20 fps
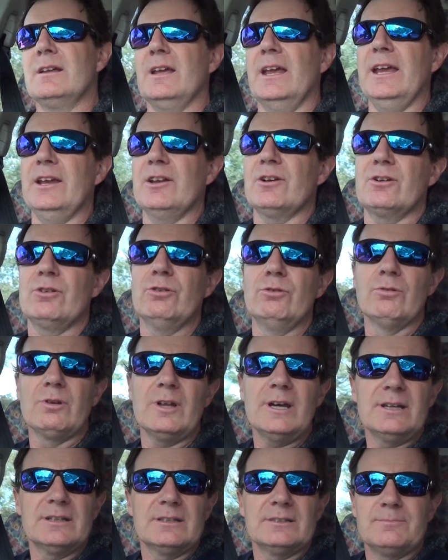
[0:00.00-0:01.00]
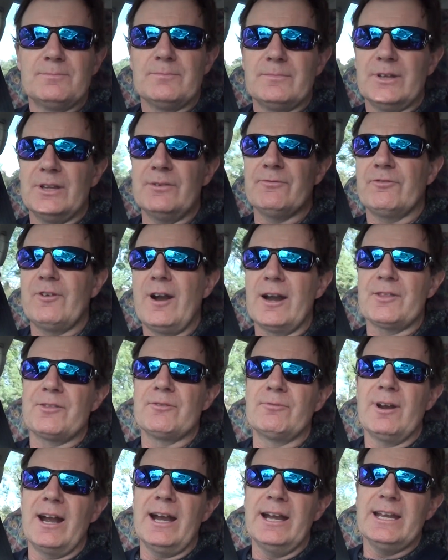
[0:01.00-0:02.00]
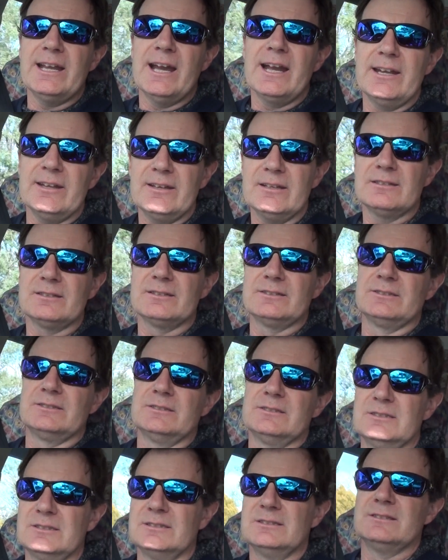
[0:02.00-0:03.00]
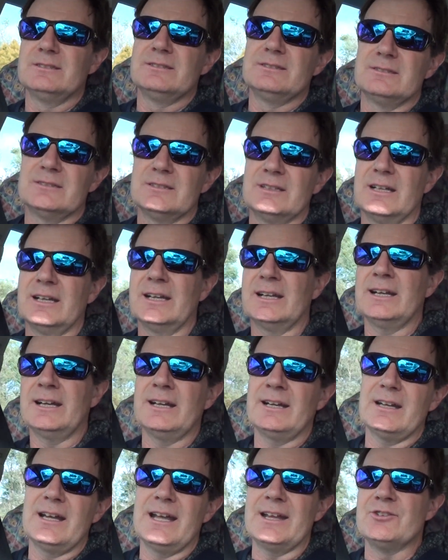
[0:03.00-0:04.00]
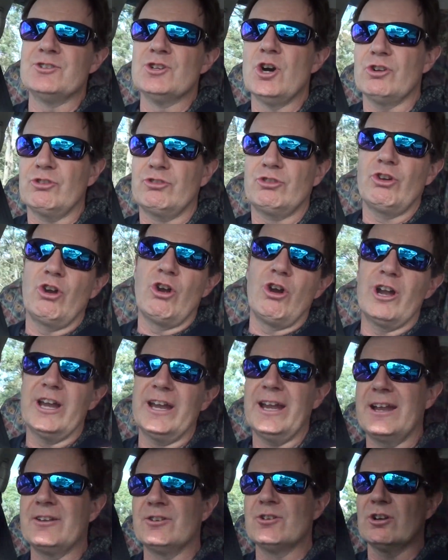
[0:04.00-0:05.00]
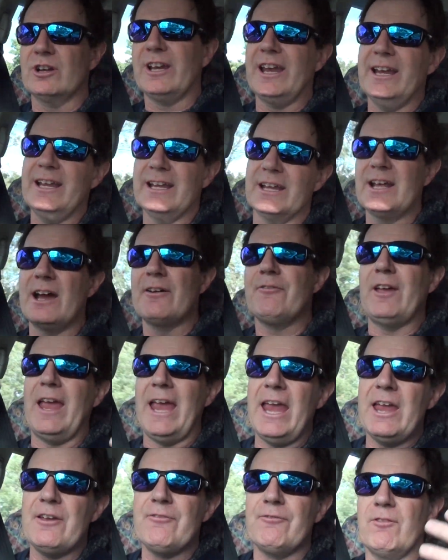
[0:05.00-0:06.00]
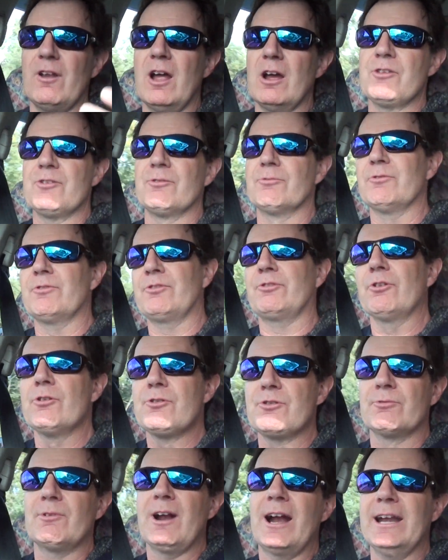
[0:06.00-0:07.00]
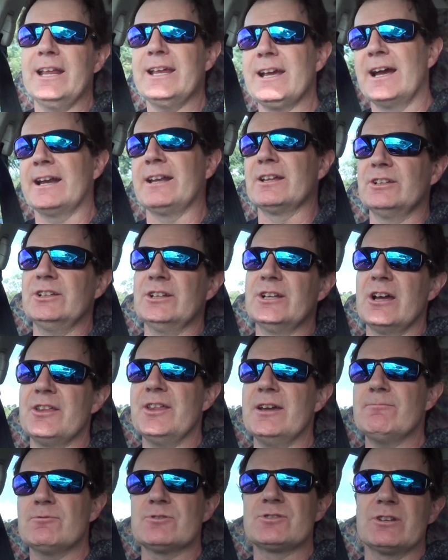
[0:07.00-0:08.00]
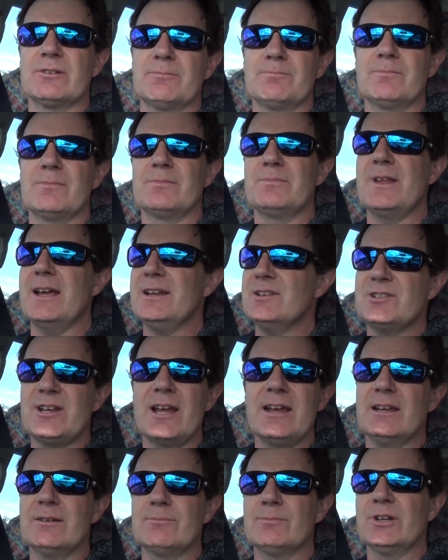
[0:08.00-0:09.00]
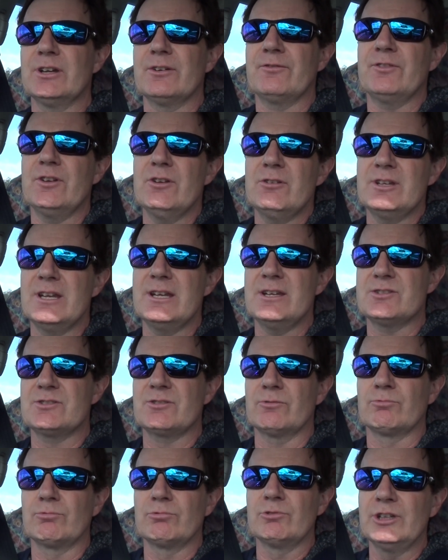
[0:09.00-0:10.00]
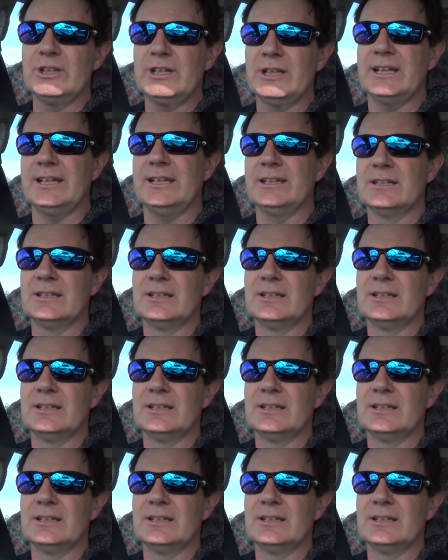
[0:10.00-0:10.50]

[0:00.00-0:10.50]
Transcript: intercooler in front of the radiator, and not getting enough airflow through the radiator. You know, that's taken me a few years to really